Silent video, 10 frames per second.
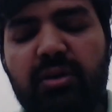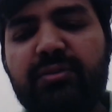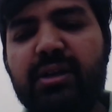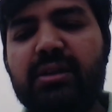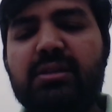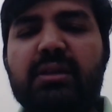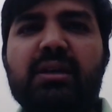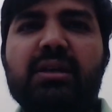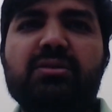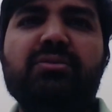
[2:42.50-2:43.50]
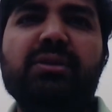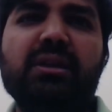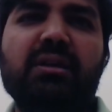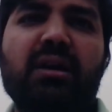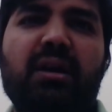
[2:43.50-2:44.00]
over it and get
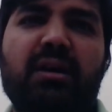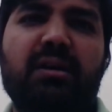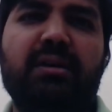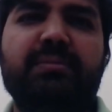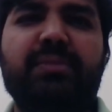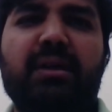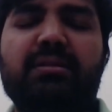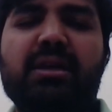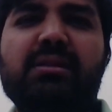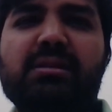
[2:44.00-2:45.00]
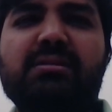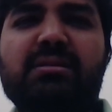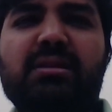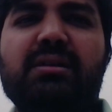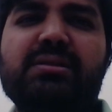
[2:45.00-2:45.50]
going. That
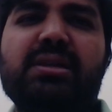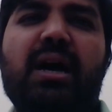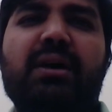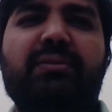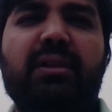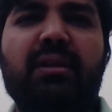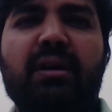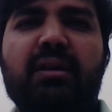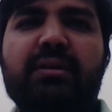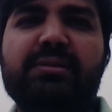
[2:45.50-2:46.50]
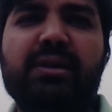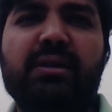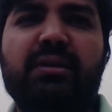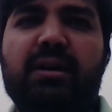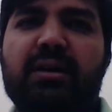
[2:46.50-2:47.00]
strategy I will
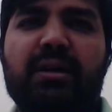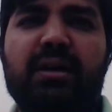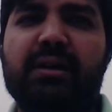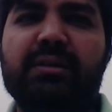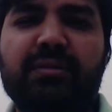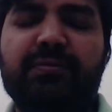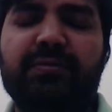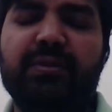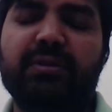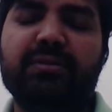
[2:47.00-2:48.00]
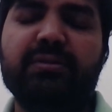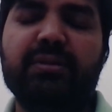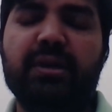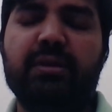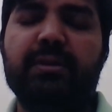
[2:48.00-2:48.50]
take. I will follow
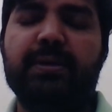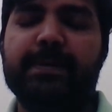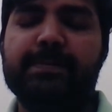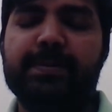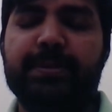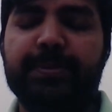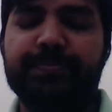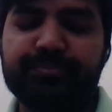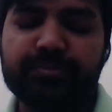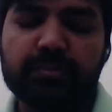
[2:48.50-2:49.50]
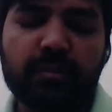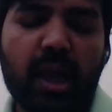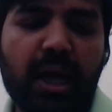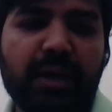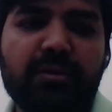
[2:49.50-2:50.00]
here. Actually,
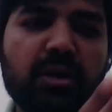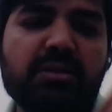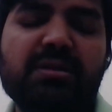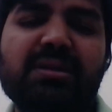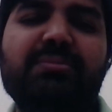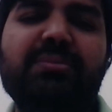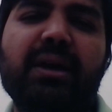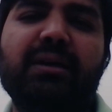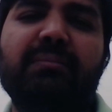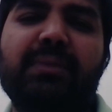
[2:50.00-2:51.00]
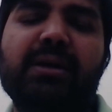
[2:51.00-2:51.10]
I will not sit back